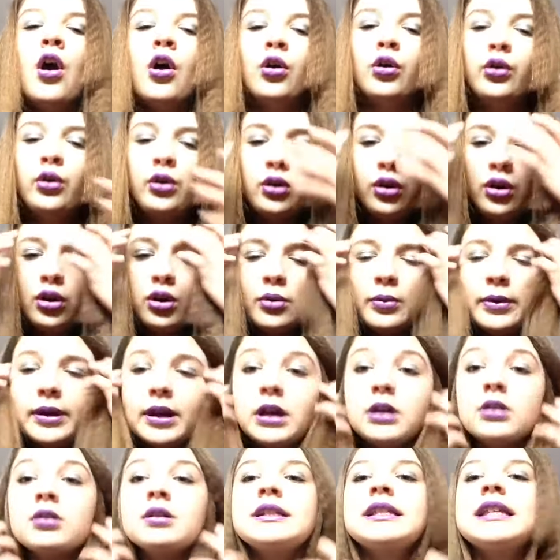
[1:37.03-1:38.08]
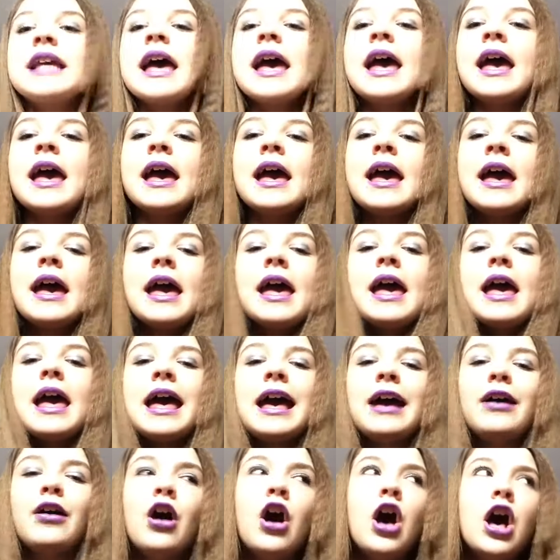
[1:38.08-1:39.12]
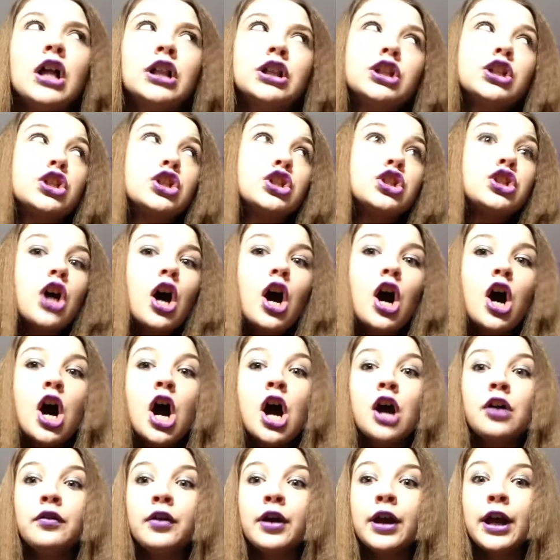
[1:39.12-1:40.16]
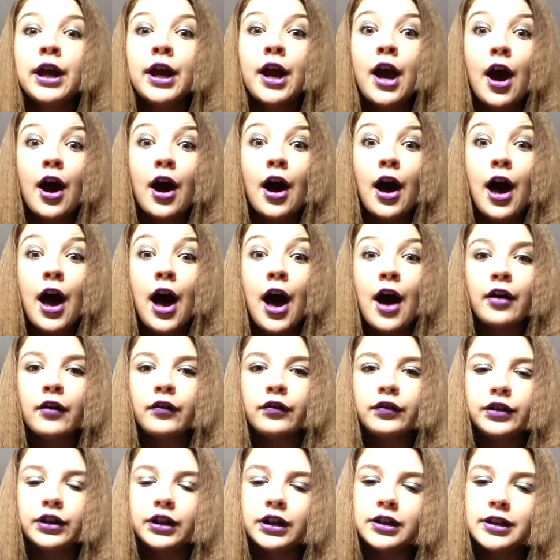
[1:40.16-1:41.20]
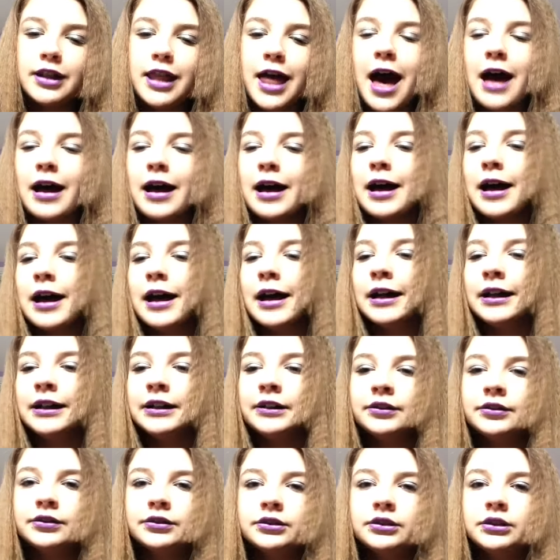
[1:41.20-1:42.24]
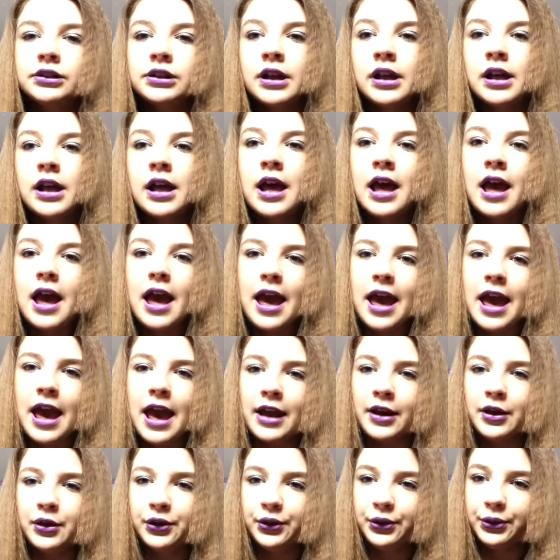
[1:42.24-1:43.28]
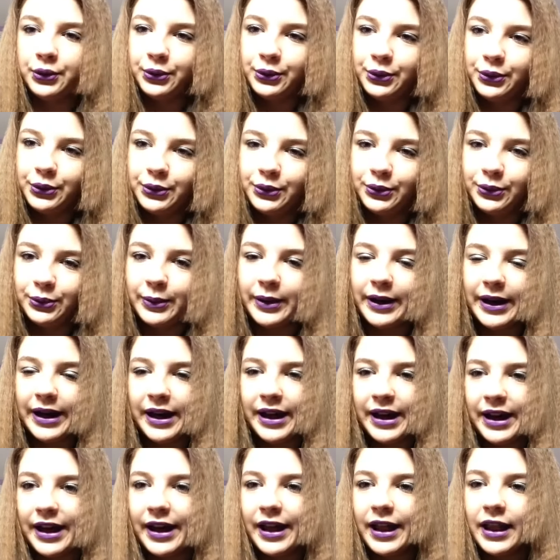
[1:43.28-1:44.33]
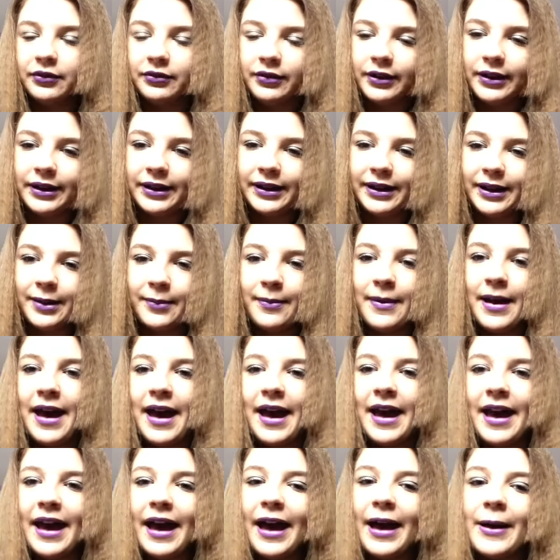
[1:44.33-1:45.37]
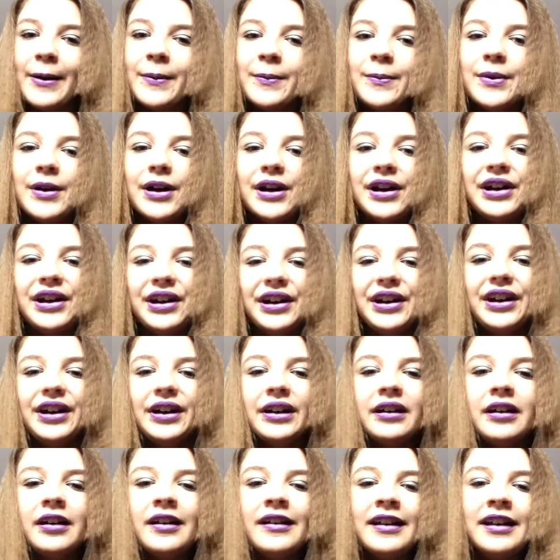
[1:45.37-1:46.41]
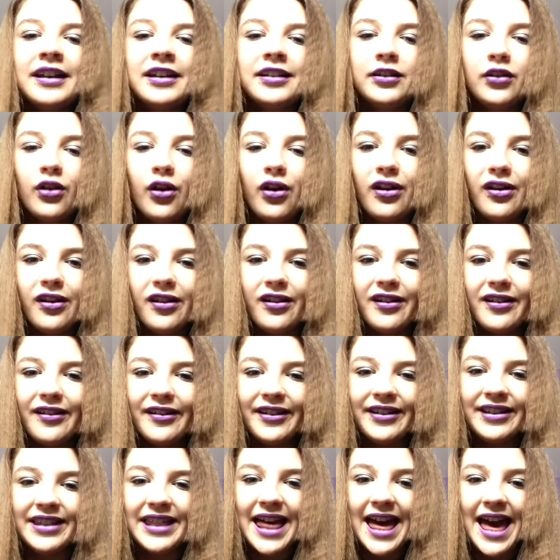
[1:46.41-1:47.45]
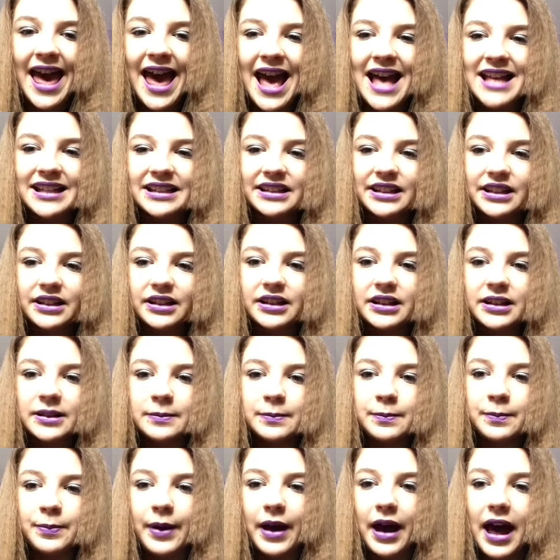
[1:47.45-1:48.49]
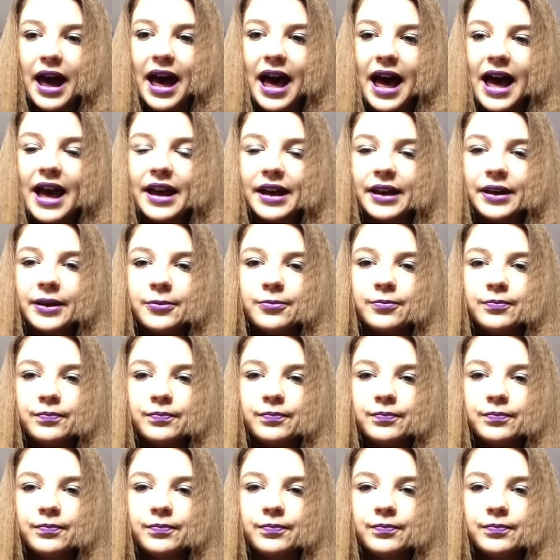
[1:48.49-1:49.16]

who will tell the story of your life? And who will remember your last goodbye?